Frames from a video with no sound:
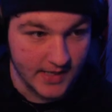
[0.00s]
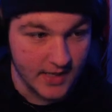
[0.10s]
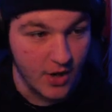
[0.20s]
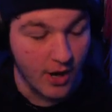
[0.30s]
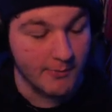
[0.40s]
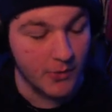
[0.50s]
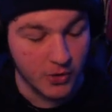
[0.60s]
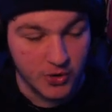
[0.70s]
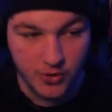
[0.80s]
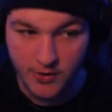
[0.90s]
in there.
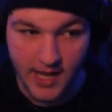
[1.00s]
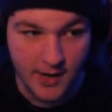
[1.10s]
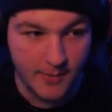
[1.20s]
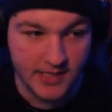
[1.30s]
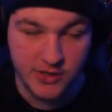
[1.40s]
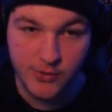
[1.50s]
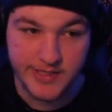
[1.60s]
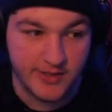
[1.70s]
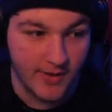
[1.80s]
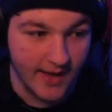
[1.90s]
I'm not sure on how much
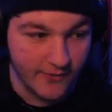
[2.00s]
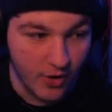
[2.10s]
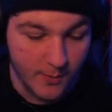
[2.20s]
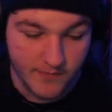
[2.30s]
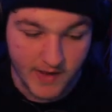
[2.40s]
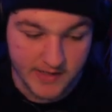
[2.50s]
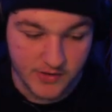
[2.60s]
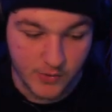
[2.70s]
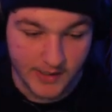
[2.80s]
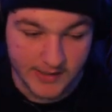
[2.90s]
coins you have got, but
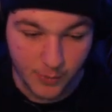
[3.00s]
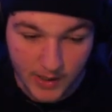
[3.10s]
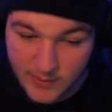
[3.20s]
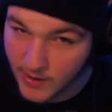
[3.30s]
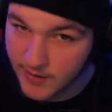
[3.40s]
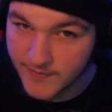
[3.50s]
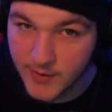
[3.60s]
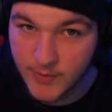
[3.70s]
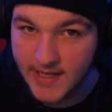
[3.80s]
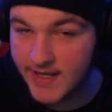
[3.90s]
that is always one way
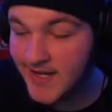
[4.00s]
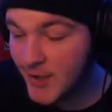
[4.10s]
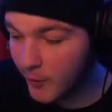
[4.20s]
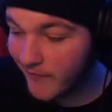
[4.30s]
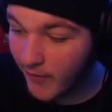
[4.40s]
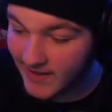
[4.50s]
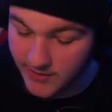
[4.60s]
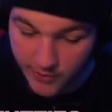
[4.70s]
of doing it, although